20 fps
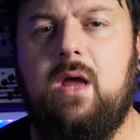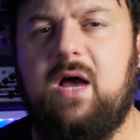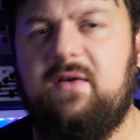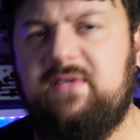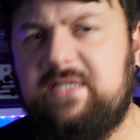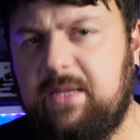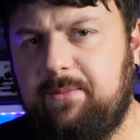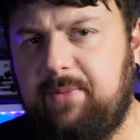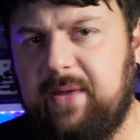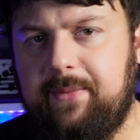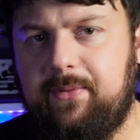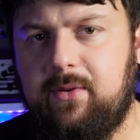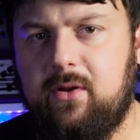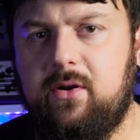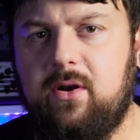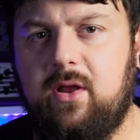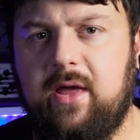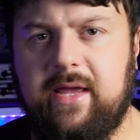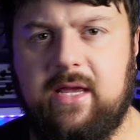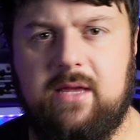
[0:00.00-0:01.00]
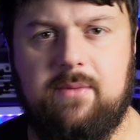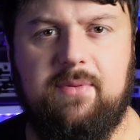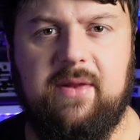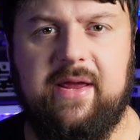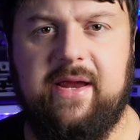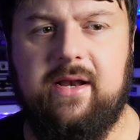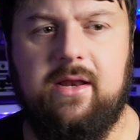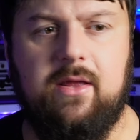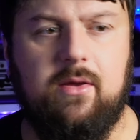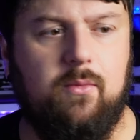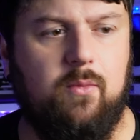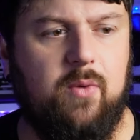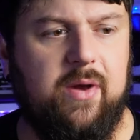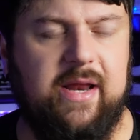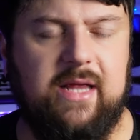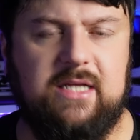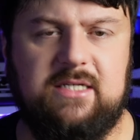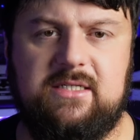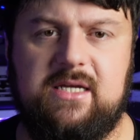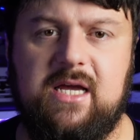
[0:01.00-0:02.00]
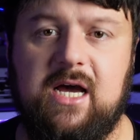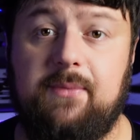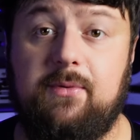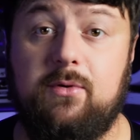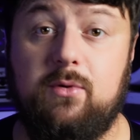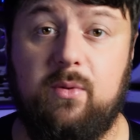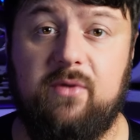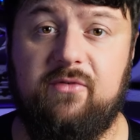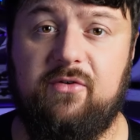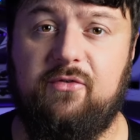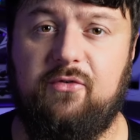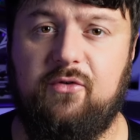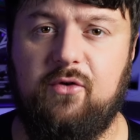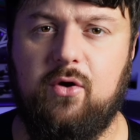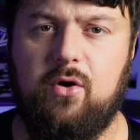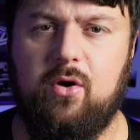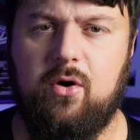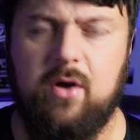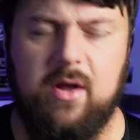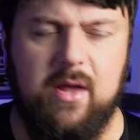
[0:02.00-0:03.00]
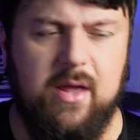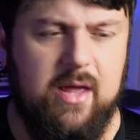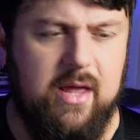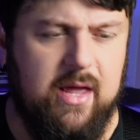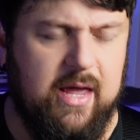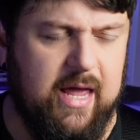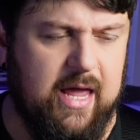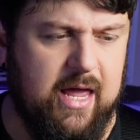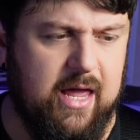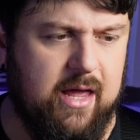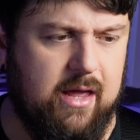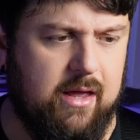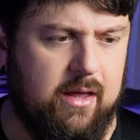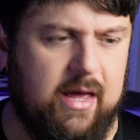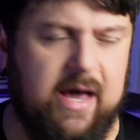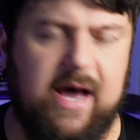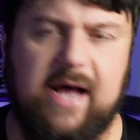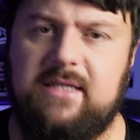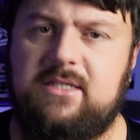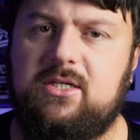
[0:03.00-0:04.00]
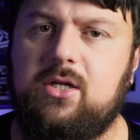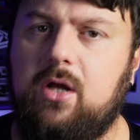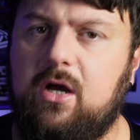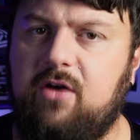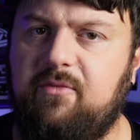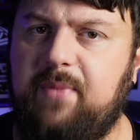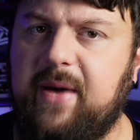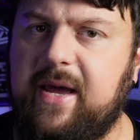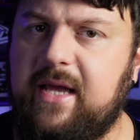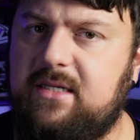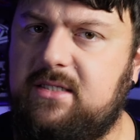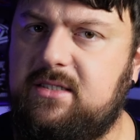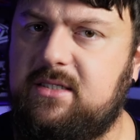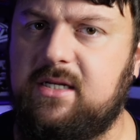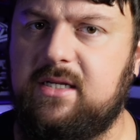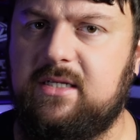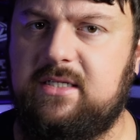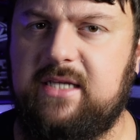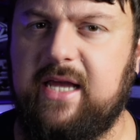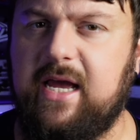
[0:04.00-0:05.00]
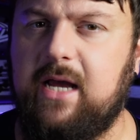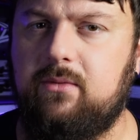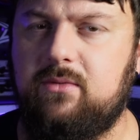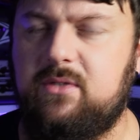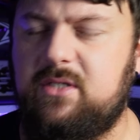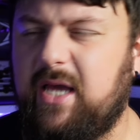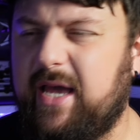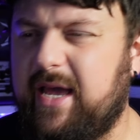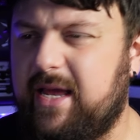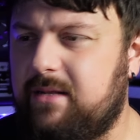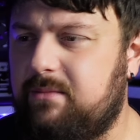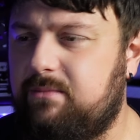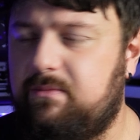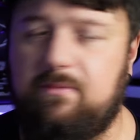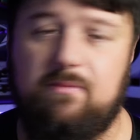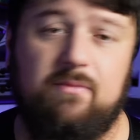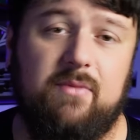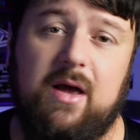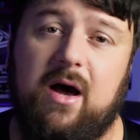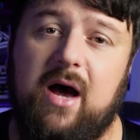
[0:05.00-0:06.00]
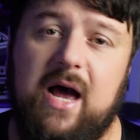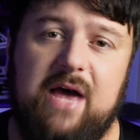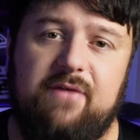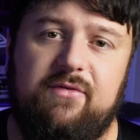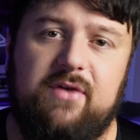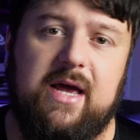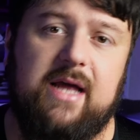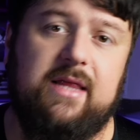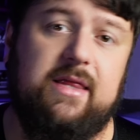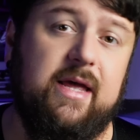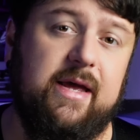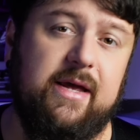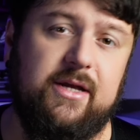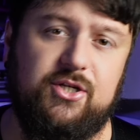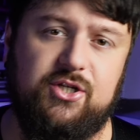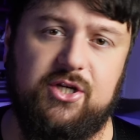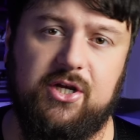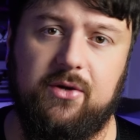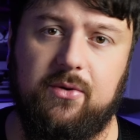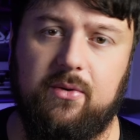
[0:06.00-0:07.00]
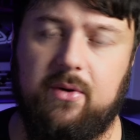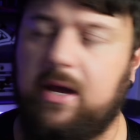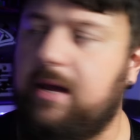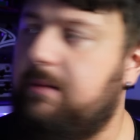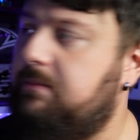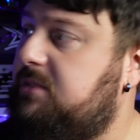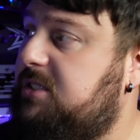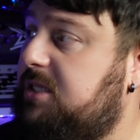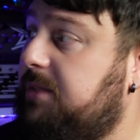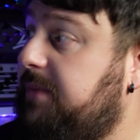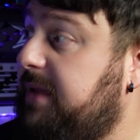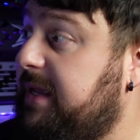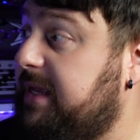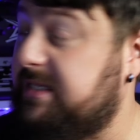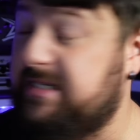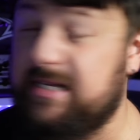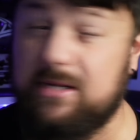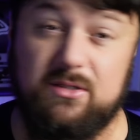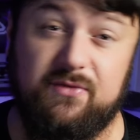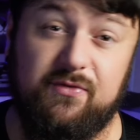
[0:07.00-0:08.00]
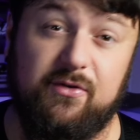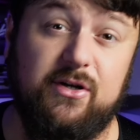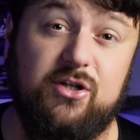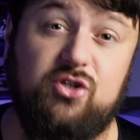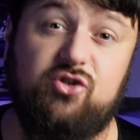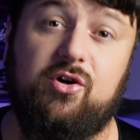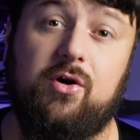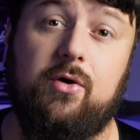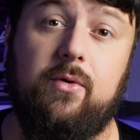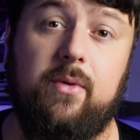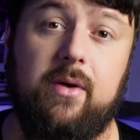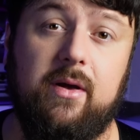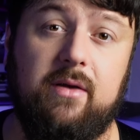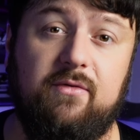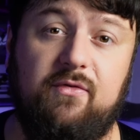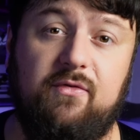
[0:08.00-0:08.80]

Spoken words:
I've seen people online complain that when it's coupled with a flaw, it adds a lot of bass to the sound, and I haven't had that issue. To me it sounds very true and